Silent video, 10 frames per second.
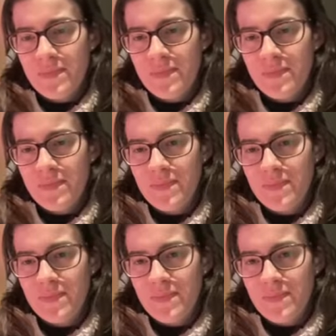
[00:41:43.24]

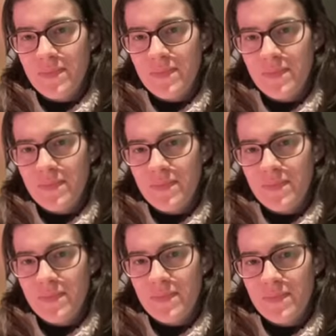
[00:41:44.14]

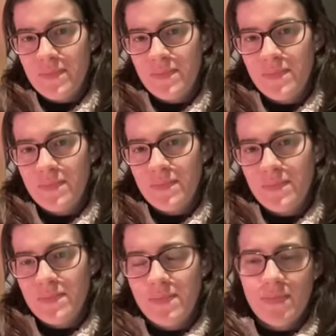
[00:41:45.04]

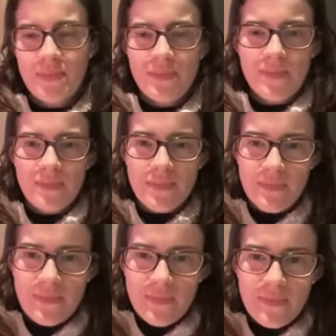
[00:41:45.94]

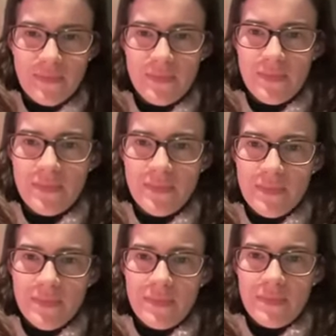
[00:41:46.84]

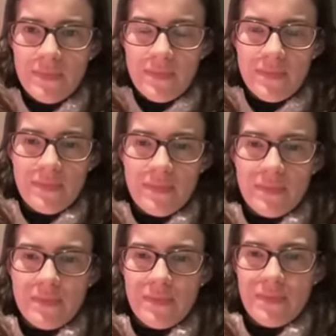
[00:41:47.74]

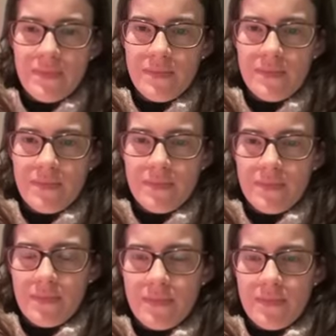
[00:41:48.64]

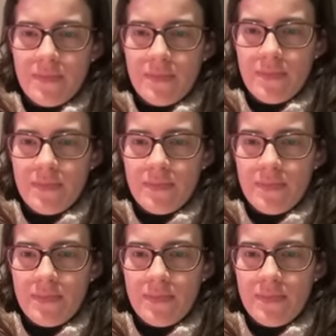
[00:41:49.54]
(not speaking)